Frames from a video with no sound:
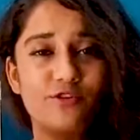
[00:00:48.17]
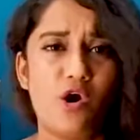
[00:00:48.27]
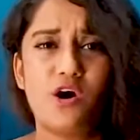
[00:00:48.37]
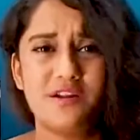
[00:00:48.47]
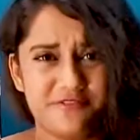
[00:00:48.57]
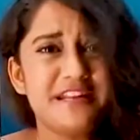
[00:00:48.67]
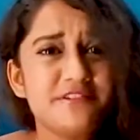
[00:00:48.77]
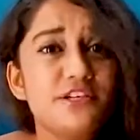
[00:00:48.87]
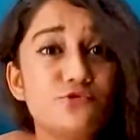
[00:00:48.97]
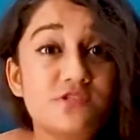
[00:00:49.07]
or whenever
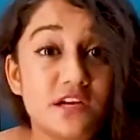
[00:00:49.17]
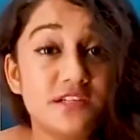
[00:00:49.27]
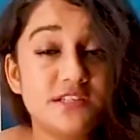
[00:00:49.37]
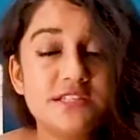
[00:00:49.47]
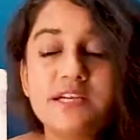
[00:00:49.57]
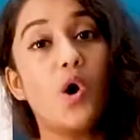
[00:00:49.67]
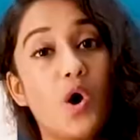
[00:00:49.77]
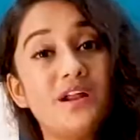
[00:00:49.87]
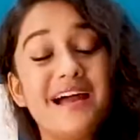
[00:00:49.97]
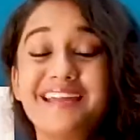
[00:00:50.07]
you studied?
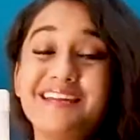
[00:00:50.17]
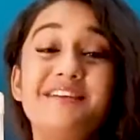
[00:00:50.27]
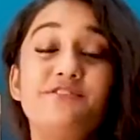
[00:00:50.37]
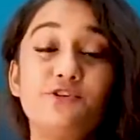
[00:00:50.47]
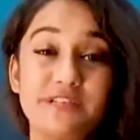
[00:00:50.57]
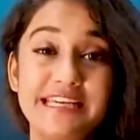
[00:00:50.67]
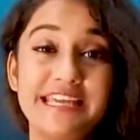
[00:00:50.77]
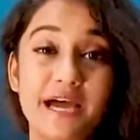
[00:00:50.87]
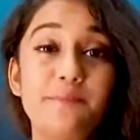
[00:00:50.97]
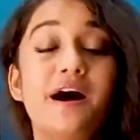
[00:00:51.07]
Or I can give you a
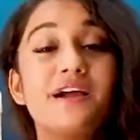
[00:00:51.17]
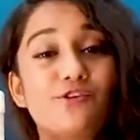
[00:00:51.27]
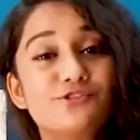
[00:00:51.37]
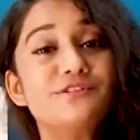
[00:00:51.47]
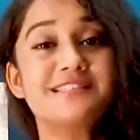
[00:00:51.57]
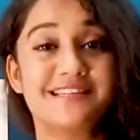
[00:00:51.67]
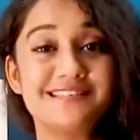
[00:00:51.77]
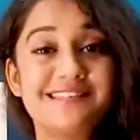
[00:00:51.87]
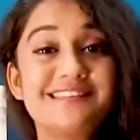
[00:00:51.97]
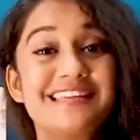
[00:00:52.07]
recap. I also
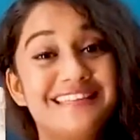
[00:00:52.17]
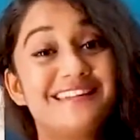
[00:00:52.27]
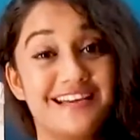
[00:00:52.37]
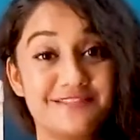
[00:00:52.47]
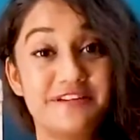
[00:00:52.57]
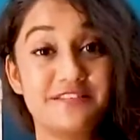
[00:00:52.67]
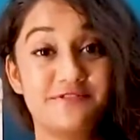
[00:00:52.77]
discussed this in the last week's